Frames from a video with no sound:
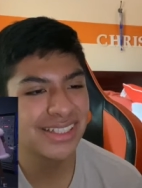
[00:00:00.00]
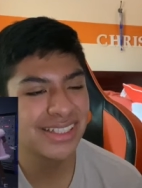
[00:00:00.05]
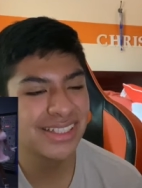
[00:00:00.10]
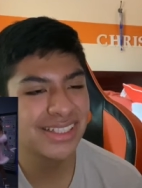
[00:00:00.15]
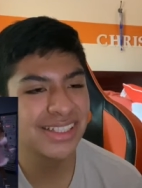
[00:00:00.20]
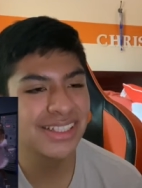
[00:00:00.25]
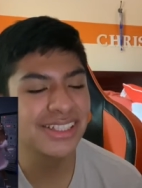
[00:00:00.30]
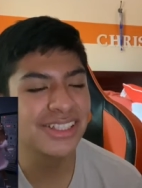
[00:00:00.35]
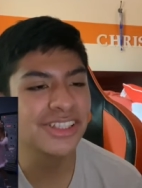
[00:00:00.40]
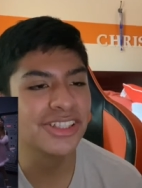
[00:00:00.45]

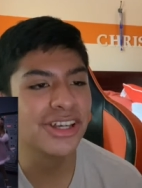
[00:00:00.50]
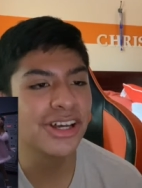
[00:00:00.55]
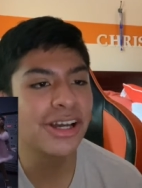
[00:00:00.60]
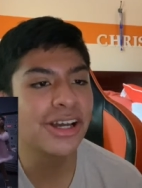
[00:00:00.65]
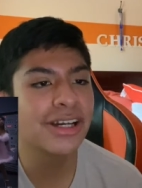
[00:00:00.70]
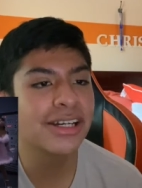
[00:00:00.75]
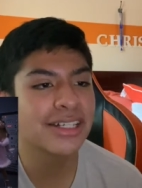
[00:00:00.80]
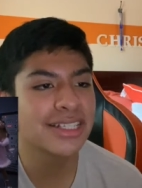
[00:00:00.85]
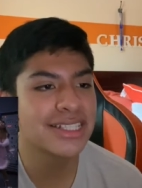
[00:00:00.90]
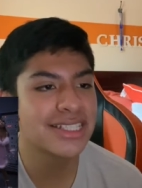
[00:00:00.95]
The
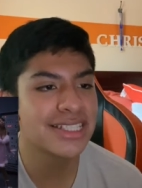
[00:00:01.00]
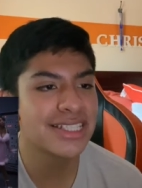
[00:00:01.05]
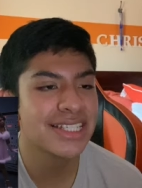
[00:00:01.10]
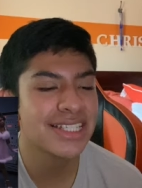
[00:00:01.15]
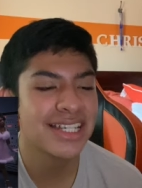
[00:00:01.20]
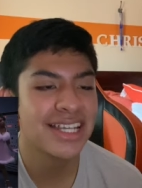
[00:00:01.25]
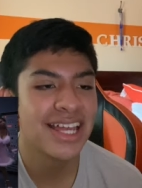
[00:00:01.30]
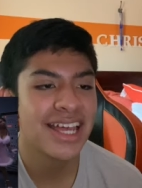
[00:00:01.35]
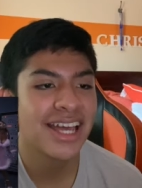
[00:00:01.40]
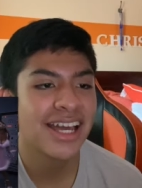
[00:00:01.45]
looks,
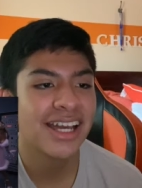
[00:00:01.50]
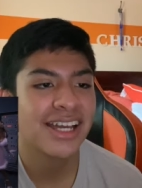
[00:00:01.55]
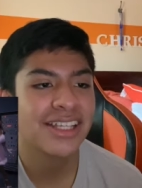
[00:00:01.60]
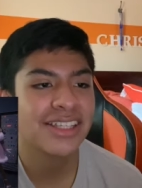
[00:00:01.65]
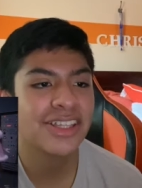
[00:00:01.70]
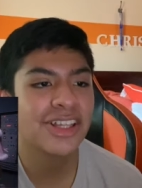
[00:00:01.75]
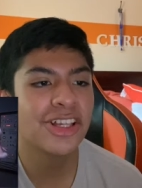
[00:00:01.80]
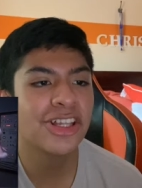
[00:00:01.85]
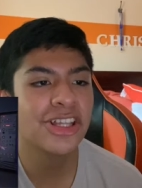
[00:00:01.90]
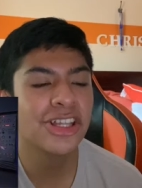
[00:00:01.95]

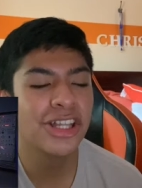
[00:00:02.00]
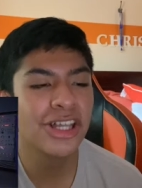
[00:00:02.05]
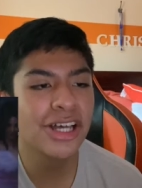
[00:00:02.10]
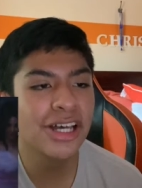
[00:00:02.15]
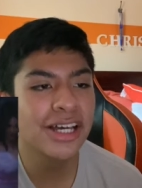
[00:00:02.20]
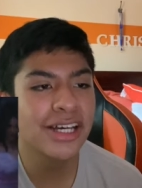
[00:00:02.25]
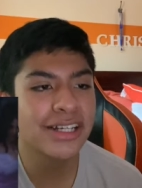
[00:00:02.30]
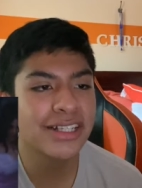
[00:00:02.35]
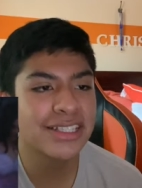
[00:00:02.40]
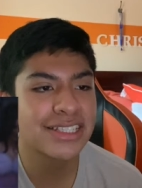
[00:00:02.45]
the
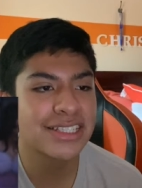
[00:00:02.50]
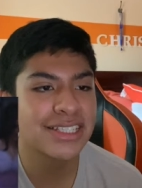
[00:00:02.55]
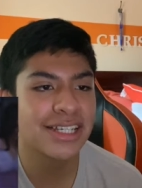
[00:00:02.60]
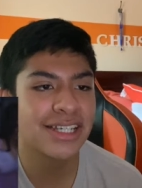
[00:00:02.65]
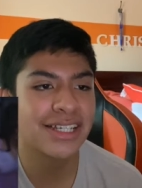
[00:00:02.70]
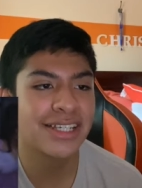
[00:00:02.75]
looks.